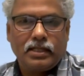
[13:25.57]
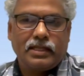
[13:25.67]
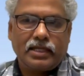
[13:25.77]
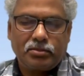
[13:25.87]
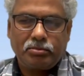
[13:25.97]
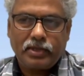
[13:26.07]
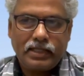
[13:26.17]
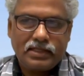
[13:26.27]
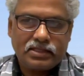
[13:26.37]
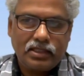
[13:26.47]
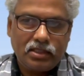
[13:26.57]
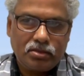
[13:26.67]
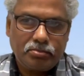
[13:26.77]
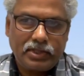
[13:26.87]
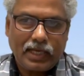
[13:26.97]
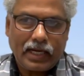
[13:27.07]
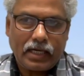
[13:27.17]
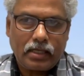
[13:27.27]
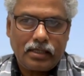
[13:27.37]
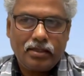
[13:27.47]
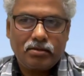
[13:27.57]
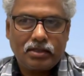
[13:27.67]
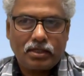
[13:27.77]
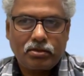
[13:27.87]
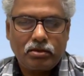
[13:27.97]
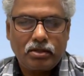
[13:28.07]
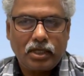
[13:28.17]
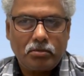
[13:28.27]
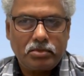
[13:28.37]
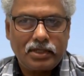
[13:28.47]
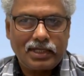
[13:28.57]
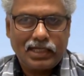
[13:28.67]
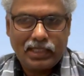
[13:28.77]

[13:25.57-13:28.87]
that points need to be added into the core library,